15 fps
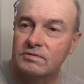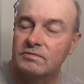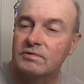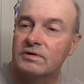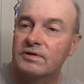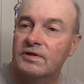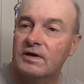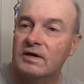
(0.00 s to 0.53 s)

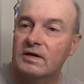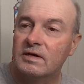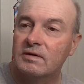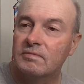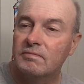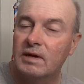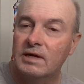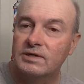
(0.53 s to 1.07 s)
with
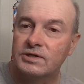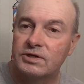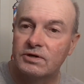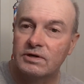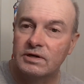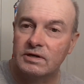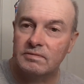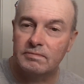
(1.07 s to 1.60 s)
a
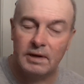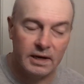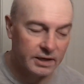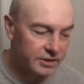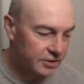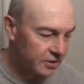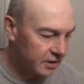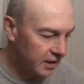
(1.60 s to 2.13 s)
Manchurian
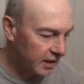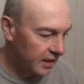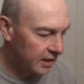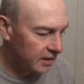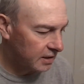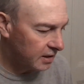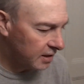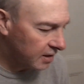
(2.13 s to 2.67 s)
badger
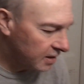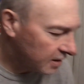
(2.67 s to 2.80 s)
knot.